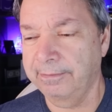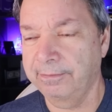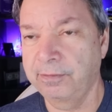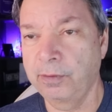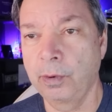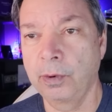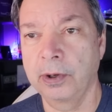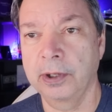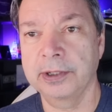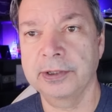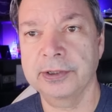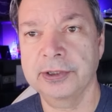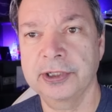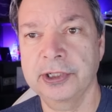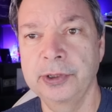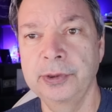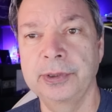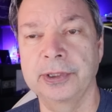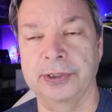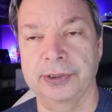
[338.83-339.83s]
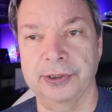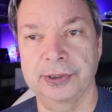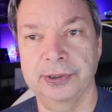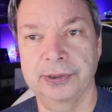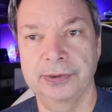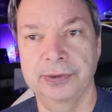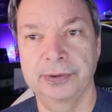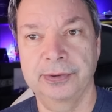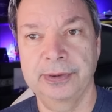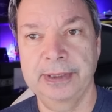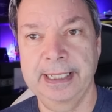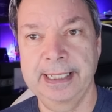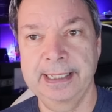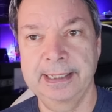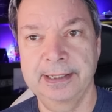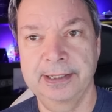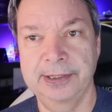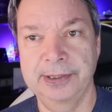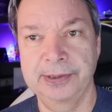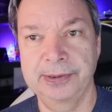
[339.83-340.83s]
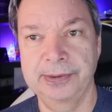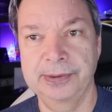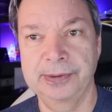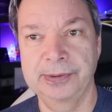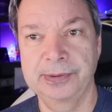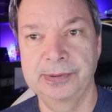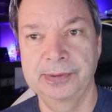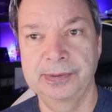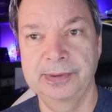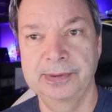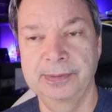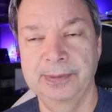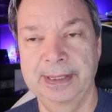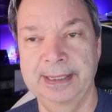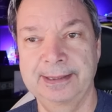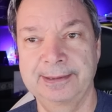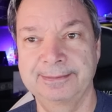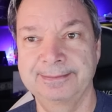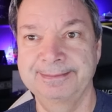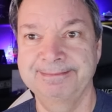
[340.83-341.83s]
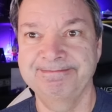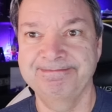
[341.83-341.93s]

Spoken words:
for scooters, right? To, well,